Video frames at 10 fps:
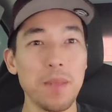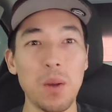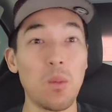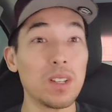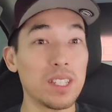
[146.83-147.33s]

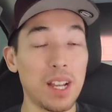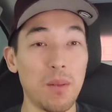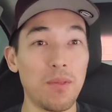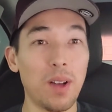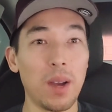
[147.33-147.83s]
it wasn't
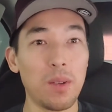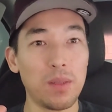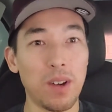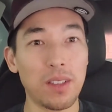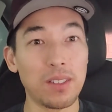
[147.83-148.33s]
helpful. I
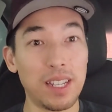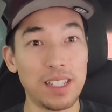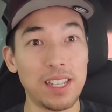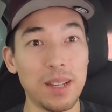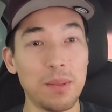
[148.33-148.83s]
would rather
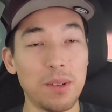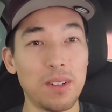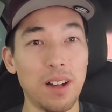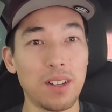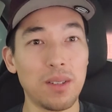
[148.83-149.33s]

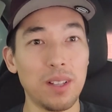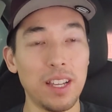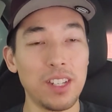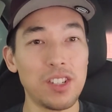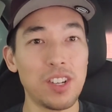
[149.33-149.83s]
disable auto
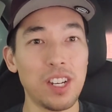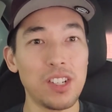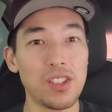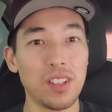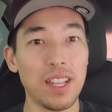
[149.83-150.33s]
lane
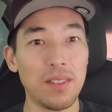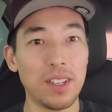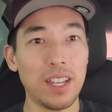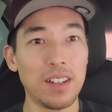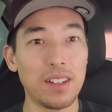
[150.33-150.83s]
change on
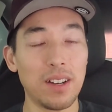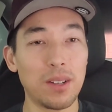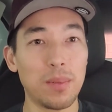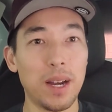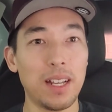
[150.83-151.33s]
Navigate on
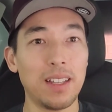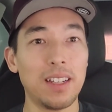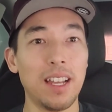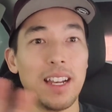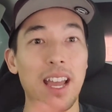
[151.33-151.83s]

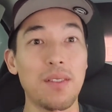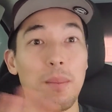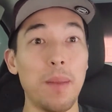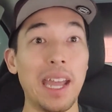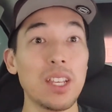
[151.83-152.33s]
Autopilot and have a
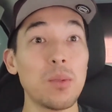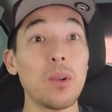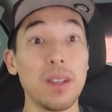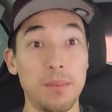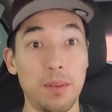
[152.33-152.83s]

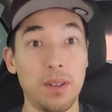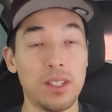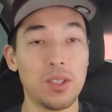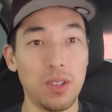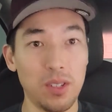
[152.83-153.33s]
manual input.
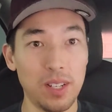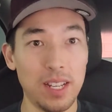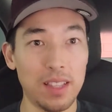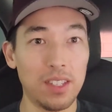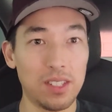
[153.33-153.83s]
So you could
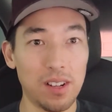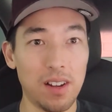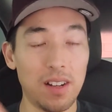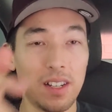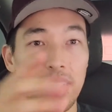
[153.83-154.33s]
hit the
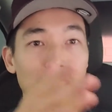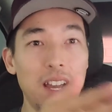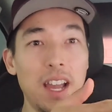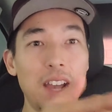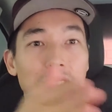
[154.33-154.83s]
stalk
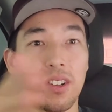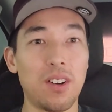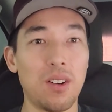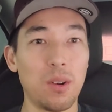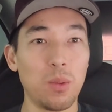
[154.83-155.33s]
and the
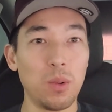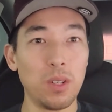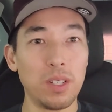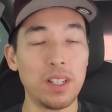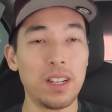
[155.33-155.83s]
car
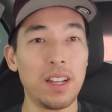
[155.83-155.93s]
would